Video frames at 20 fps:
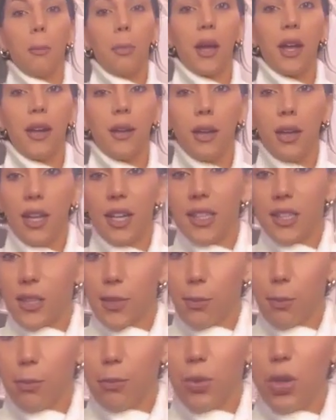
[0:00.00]
But
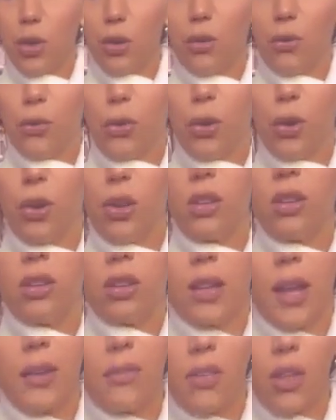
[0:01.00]
it's beautiful,
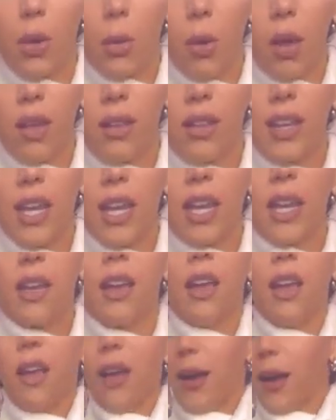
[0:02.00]
love the
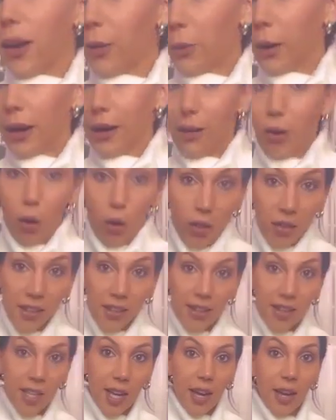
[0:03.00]
quality. I wear it all
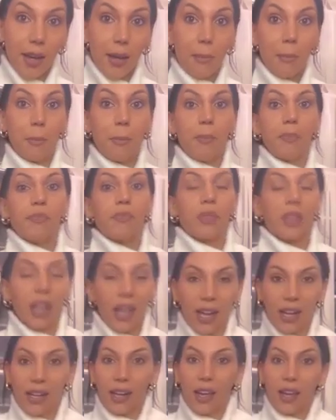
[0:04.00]
the time.
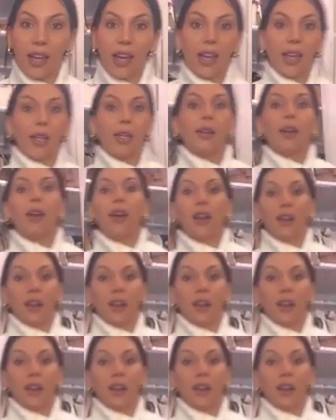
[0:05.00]
And again,